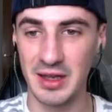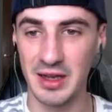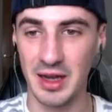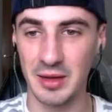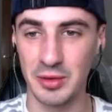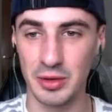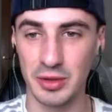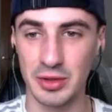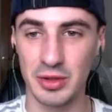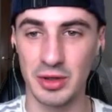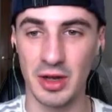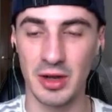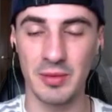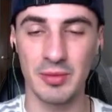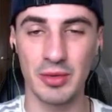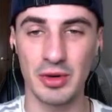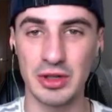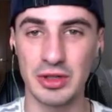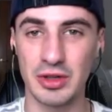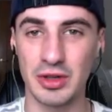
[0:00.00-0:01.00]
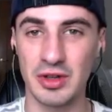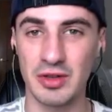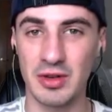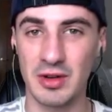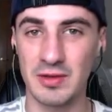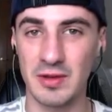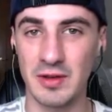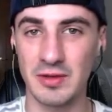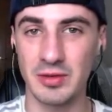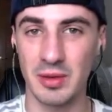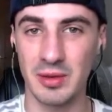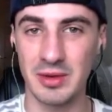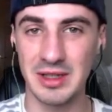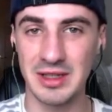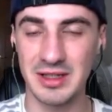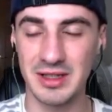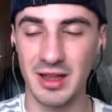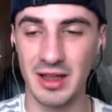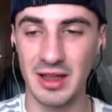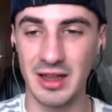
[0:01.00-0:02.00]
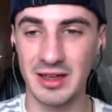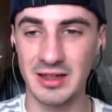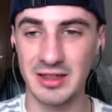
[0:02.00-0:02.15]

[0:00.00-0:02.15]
I'm not sure. I'm pretty sure Griffith's probably slightly